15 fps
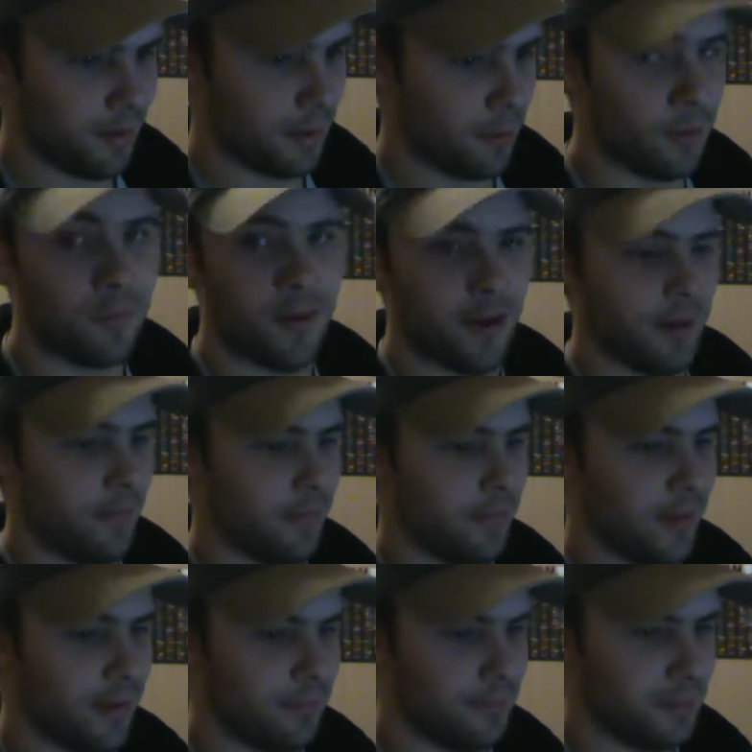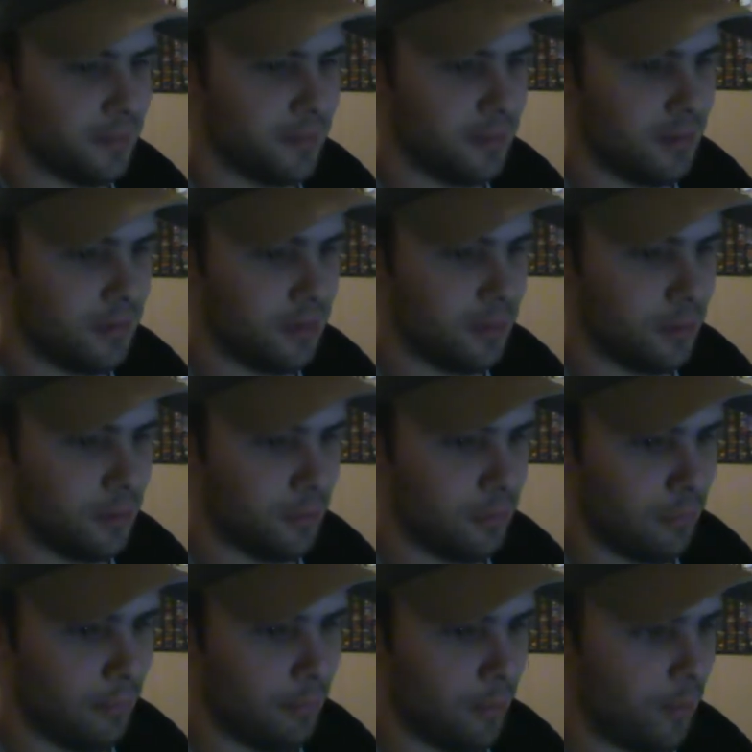girlfriend at the time, who
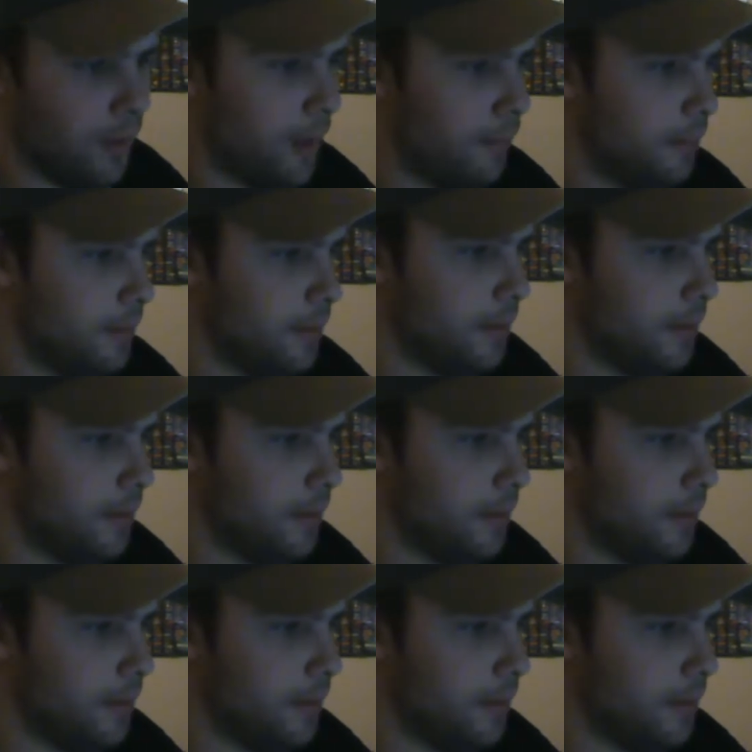we broke up.